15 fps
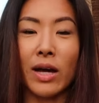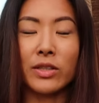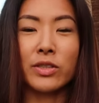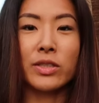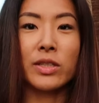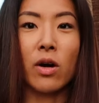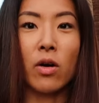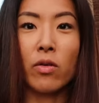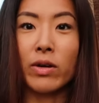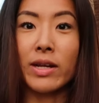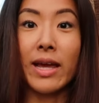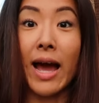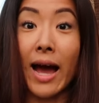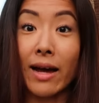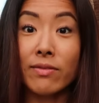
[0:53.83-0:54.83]
actually
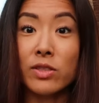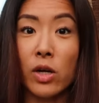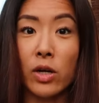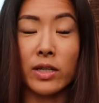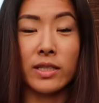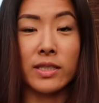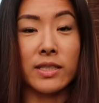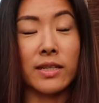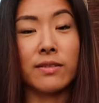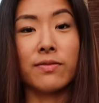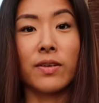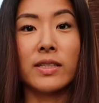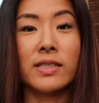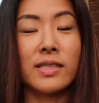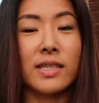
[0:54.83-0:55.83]
already have target date
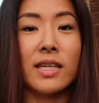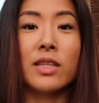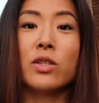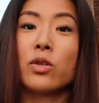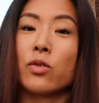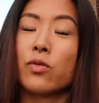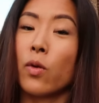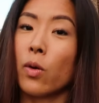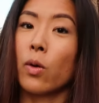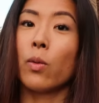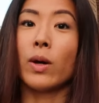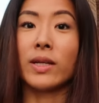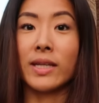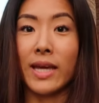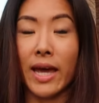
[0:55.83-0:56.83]
funds in your
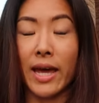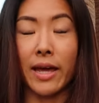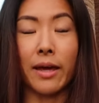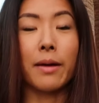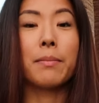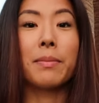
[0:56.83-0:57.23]
401k